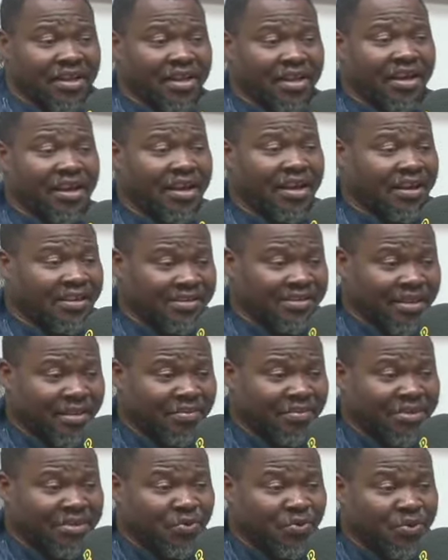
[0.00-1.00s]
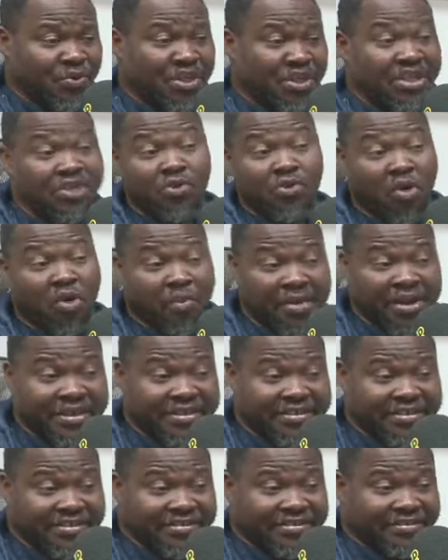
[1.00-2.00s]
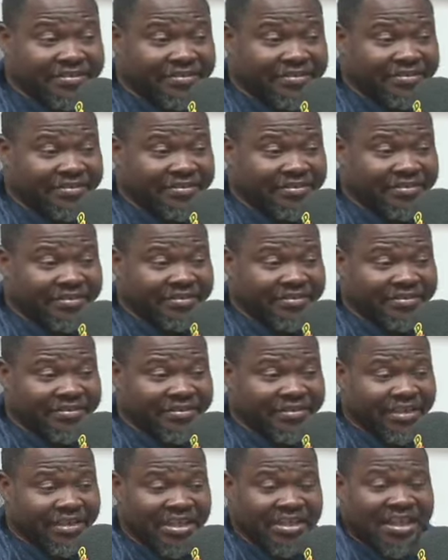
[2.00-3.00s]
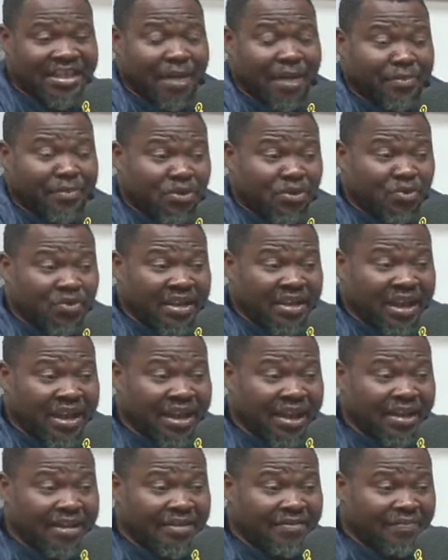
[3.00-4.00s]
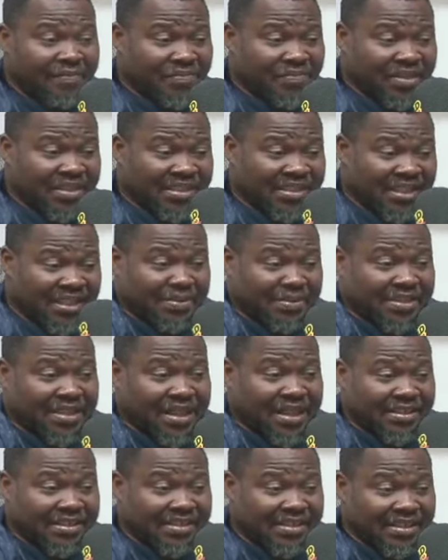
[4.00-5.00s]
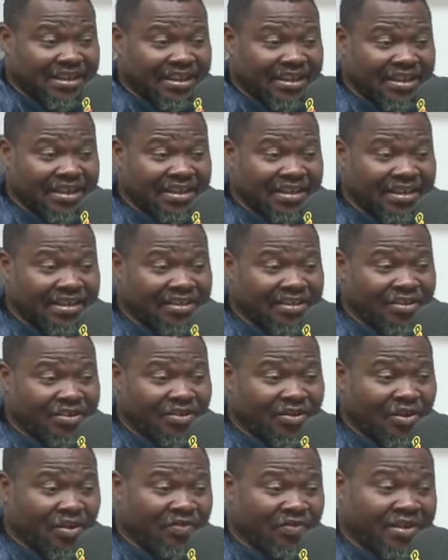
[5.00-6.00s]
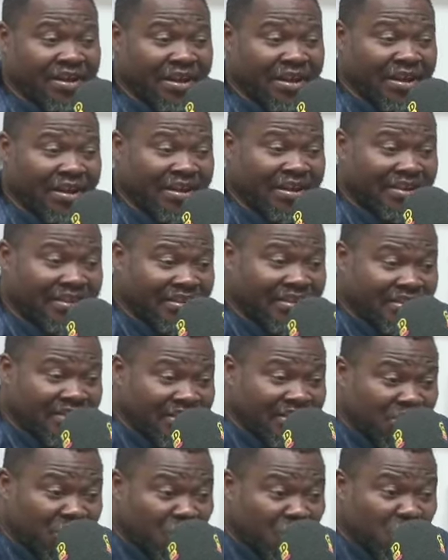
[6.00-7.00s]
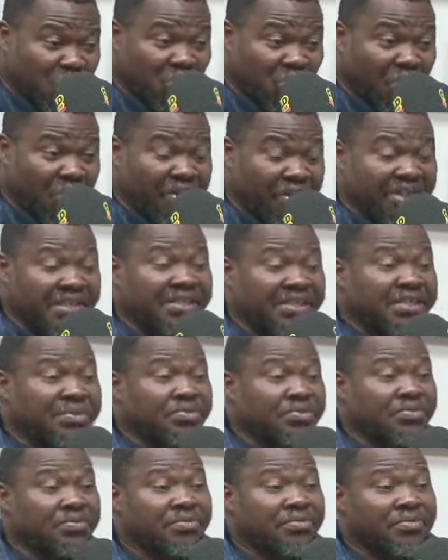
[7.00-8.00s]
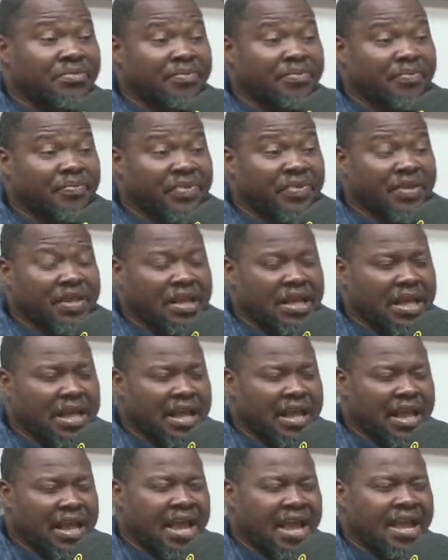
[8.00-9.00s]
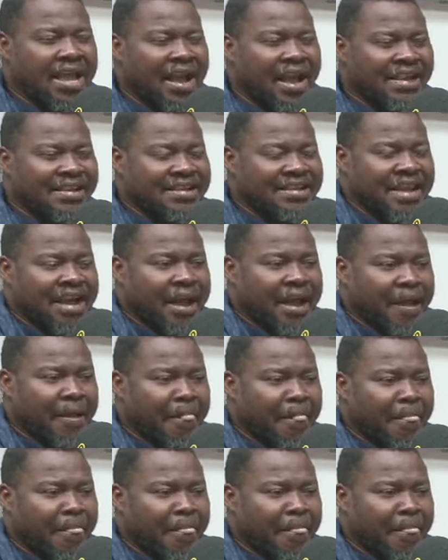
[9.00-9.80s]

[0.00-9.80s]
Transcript: It is something we need to commend. Then coming to the substance of the issues already, you know, idea.